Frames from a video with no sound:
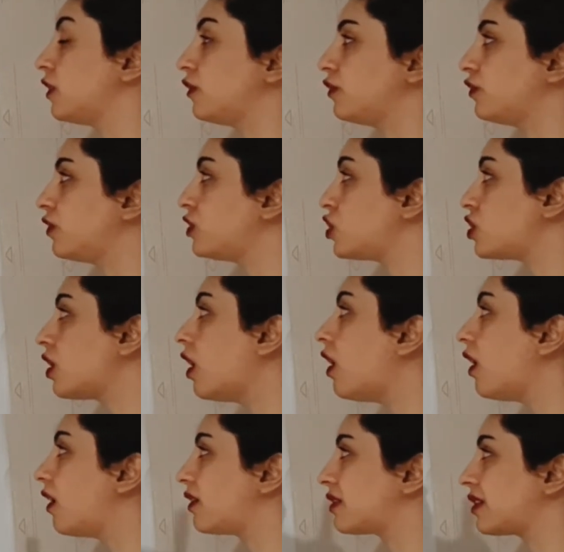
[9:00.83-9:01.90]
which
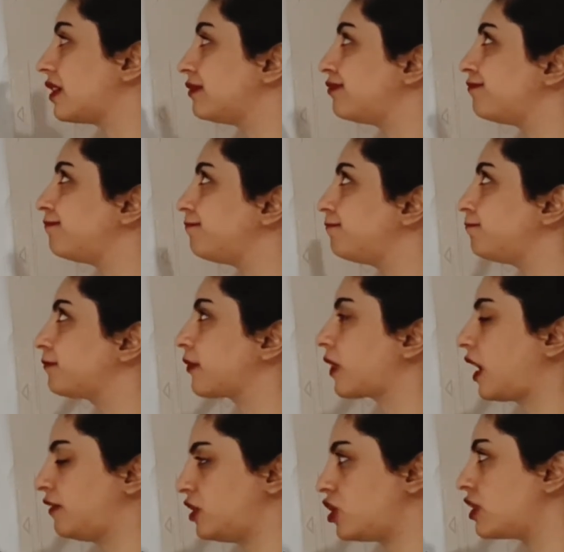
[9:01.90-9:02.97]

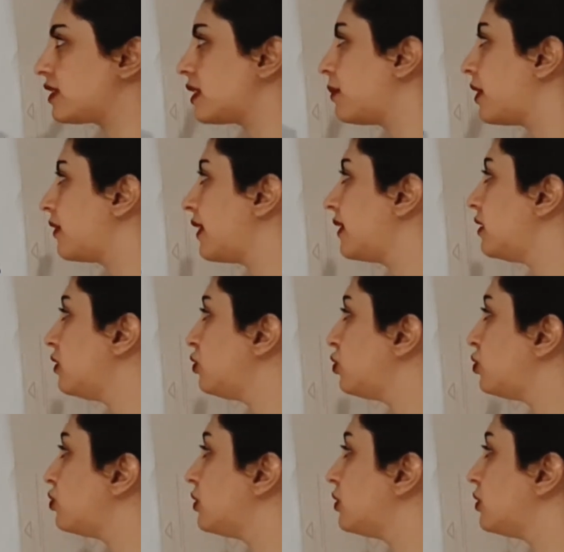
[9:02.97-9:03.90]
are separated to